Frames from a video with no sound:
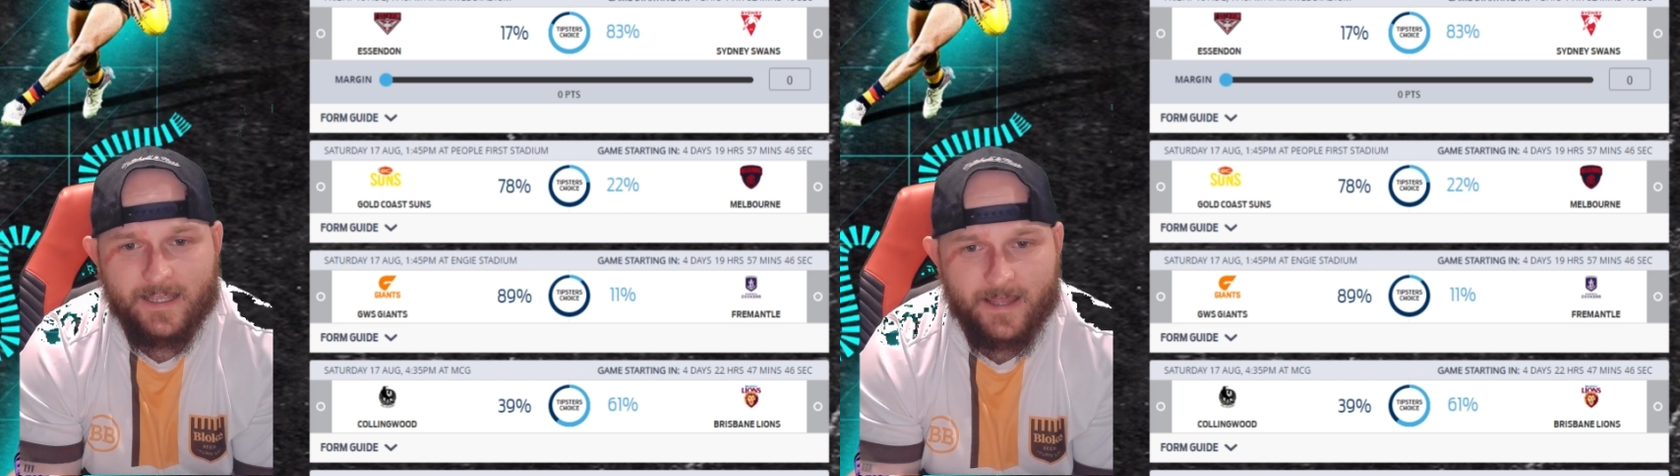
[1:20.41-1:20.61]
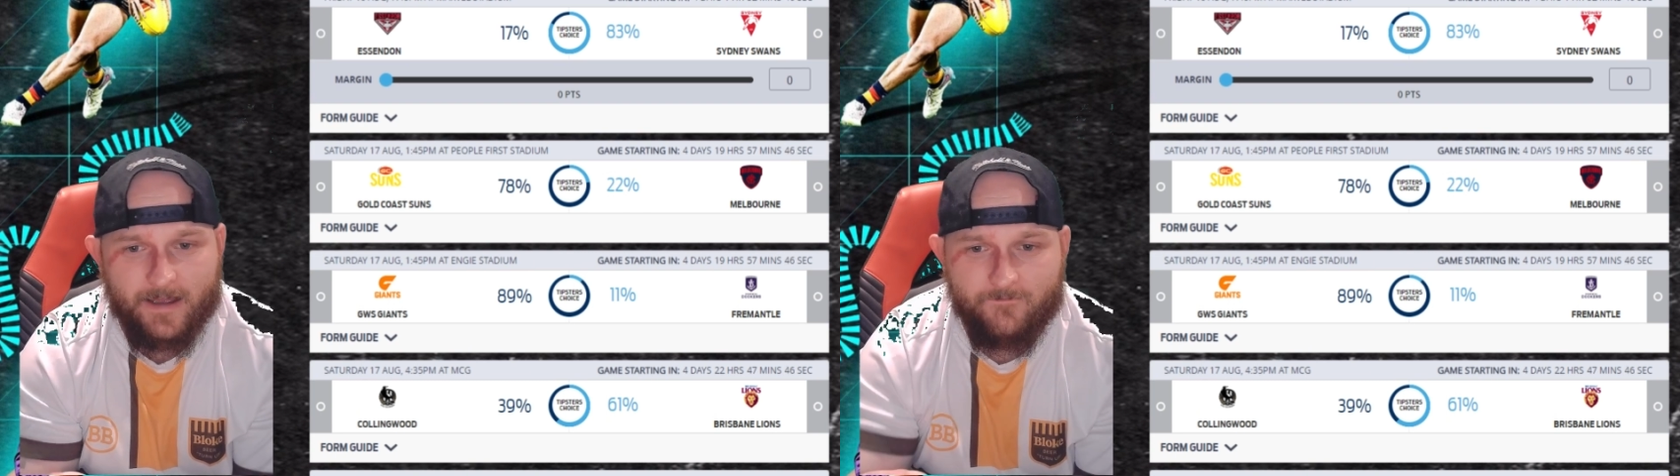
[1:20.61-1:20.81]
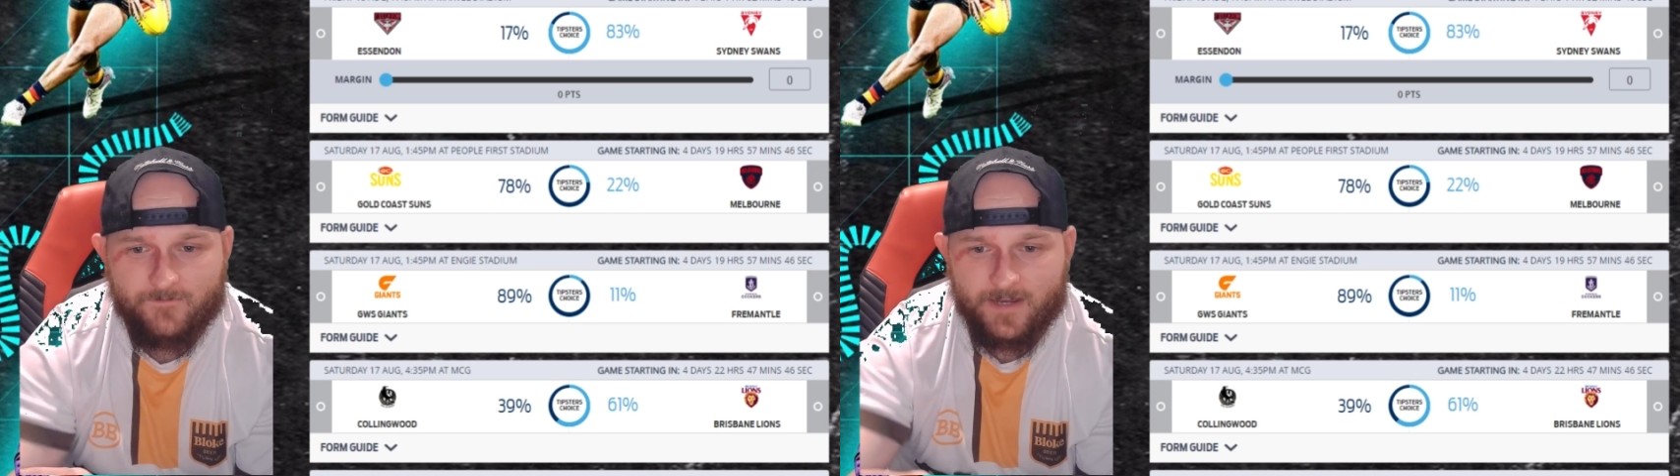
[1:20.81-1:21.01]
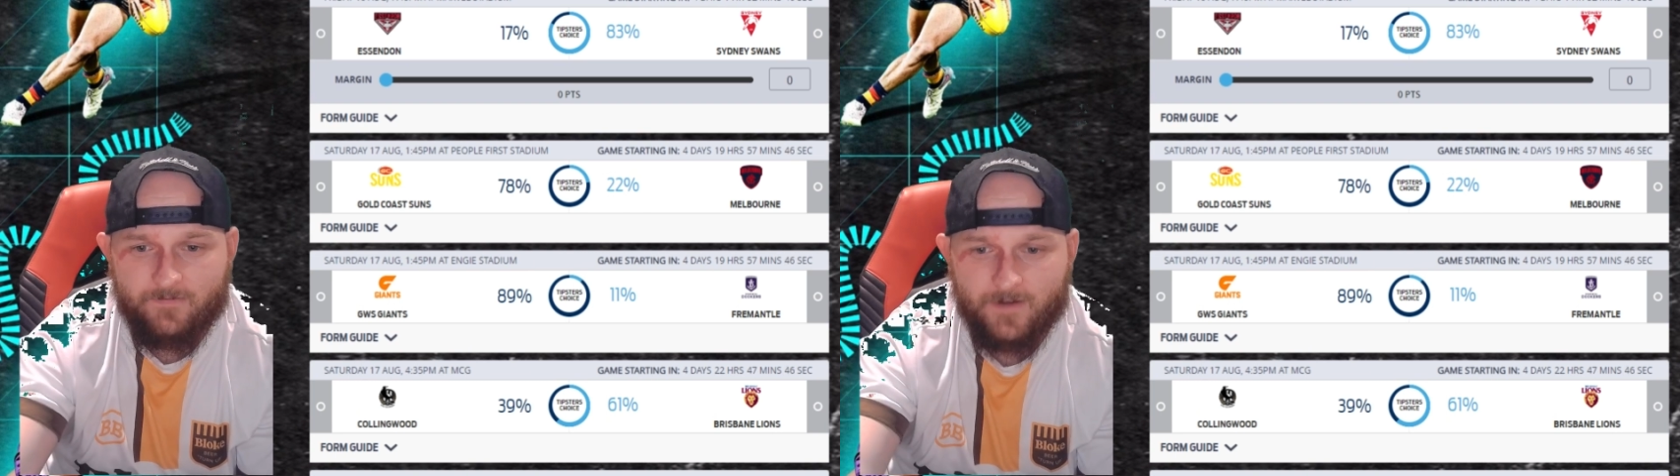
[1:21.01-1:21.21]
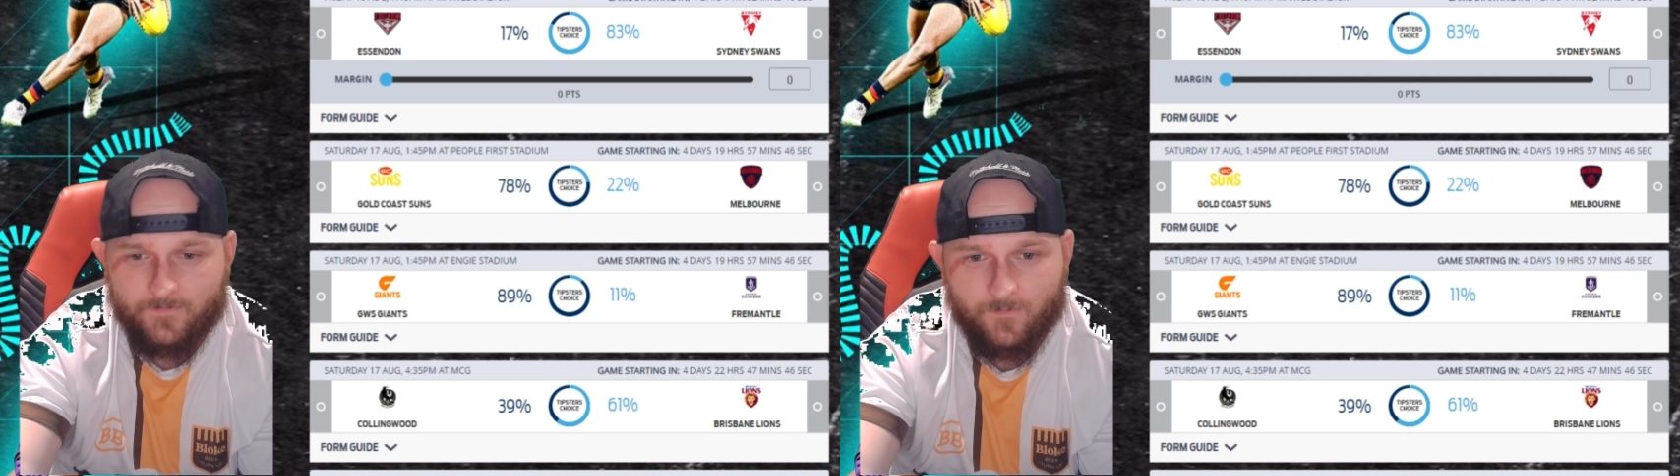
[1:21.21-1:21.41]
They've
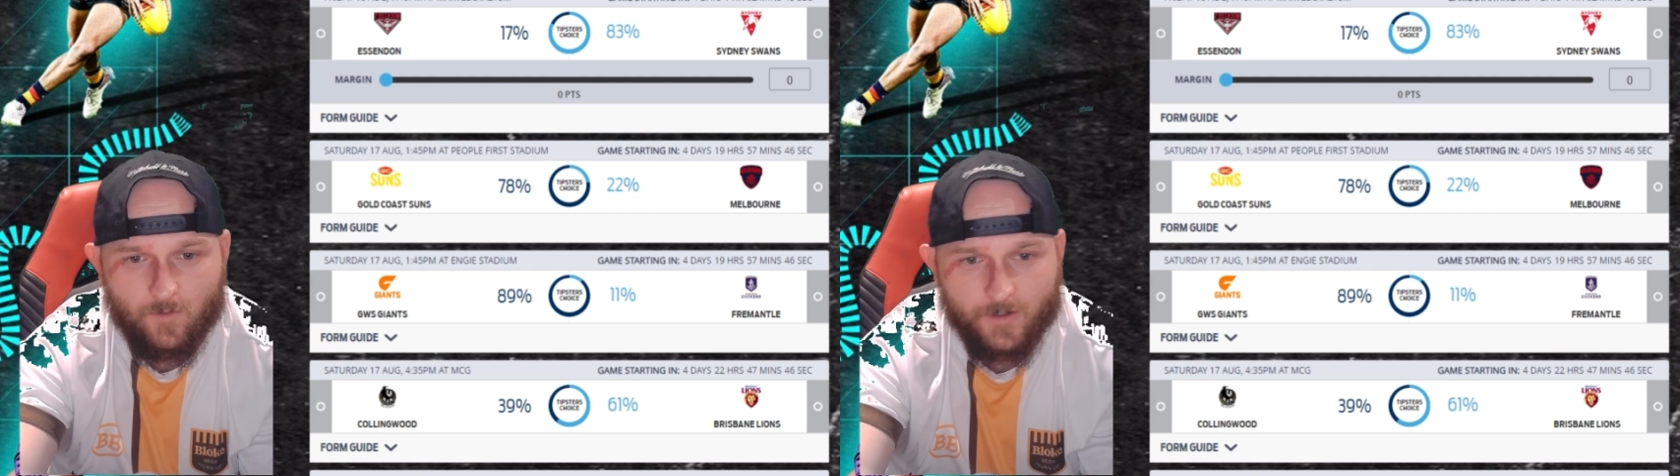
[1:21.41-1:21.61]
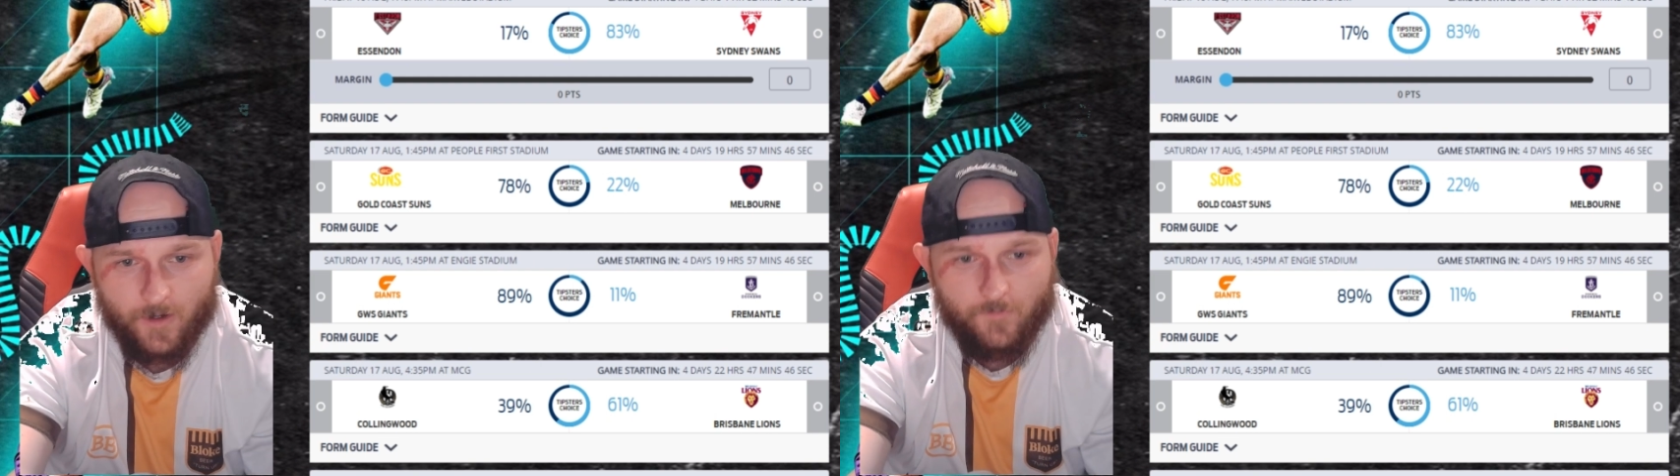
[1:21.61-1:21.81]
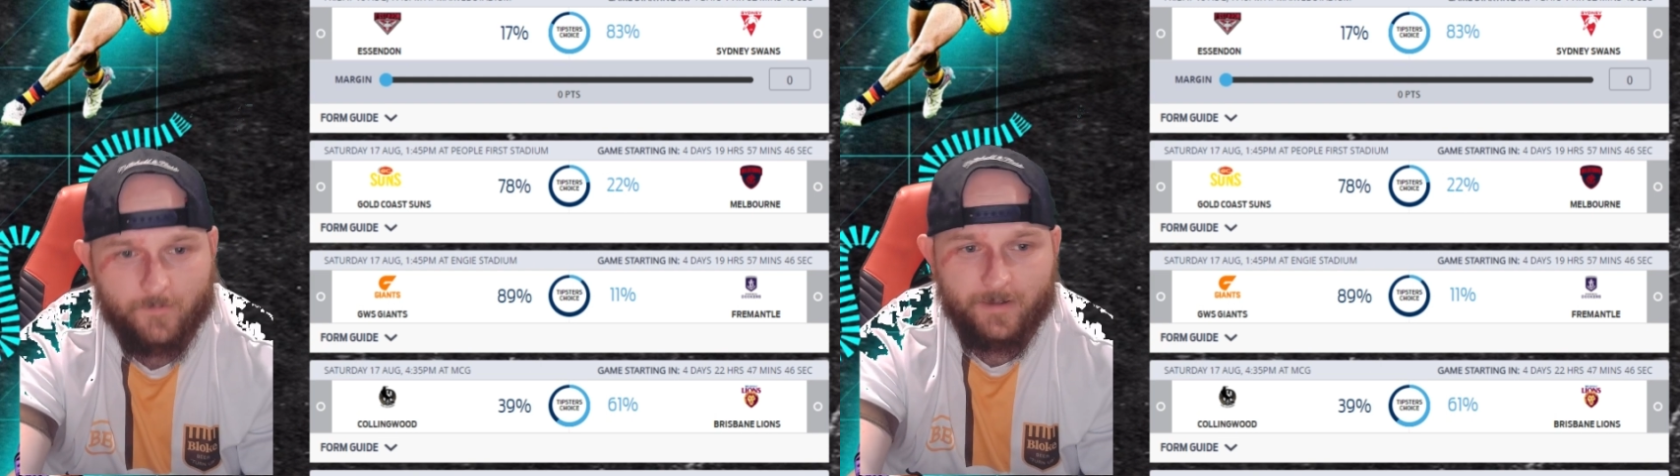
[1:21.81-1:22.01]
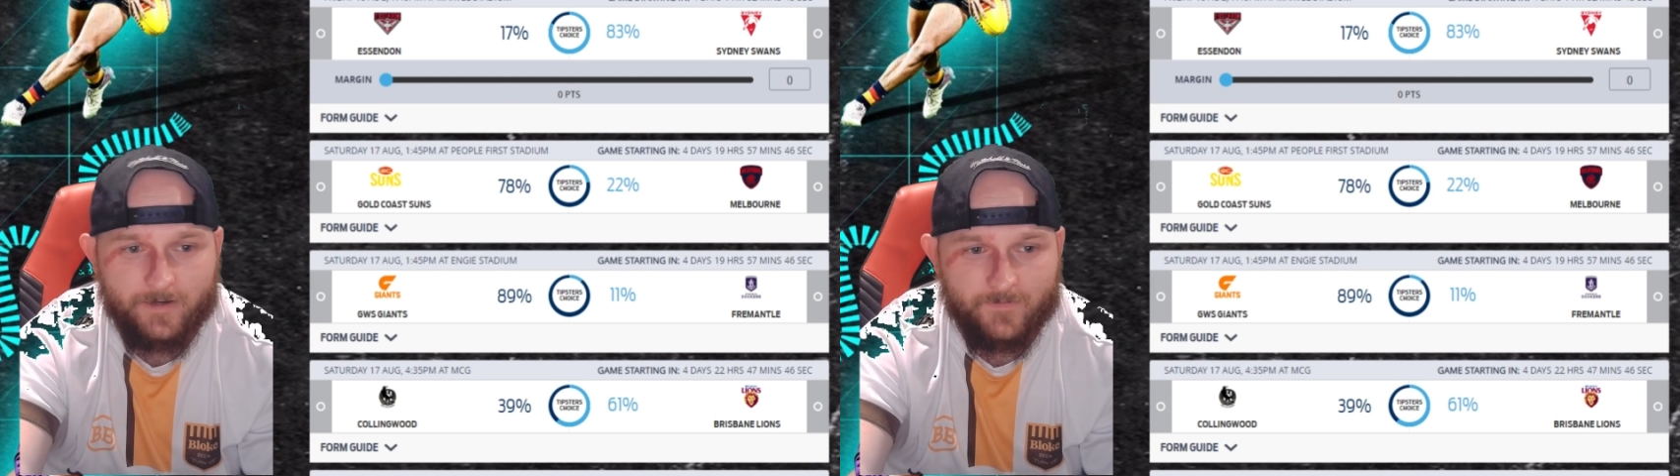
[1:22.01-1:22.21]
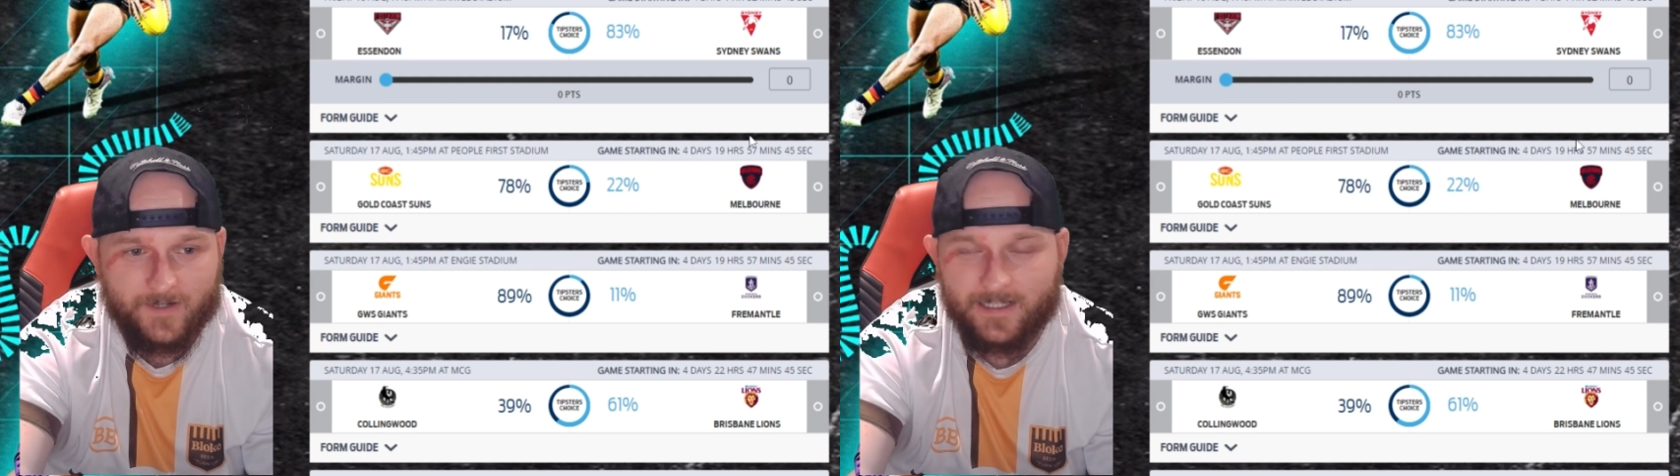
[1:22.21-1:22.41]
definitely fallen off a
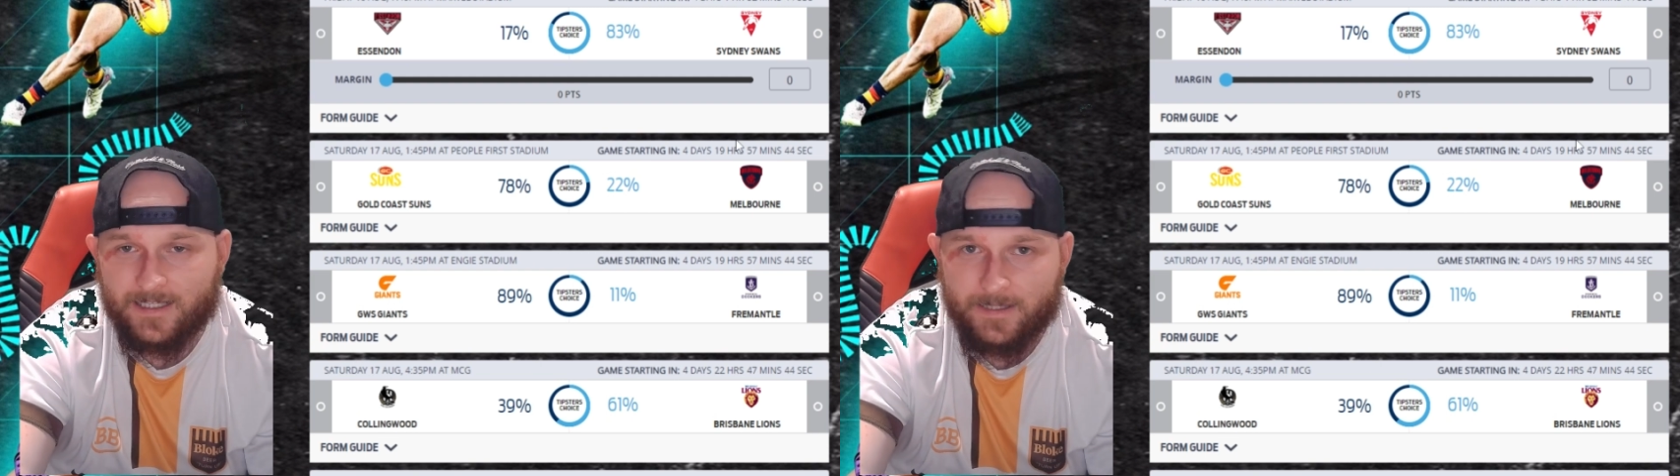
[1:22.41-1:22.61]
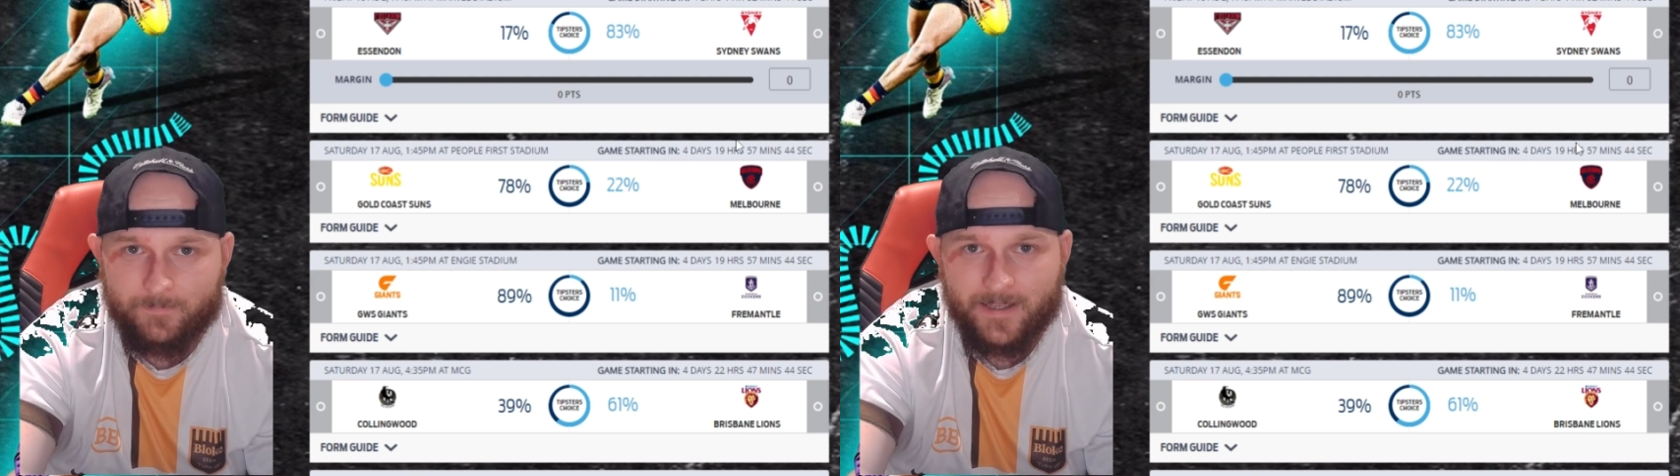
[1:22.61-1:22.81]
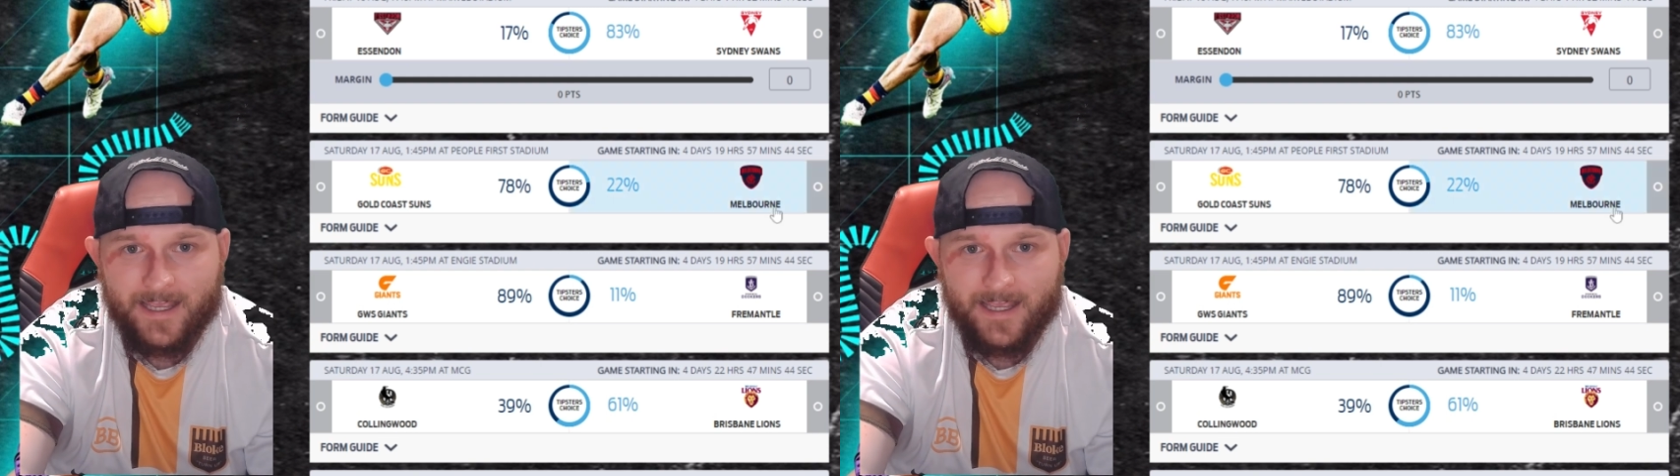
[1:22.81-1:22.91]
bit of a cliff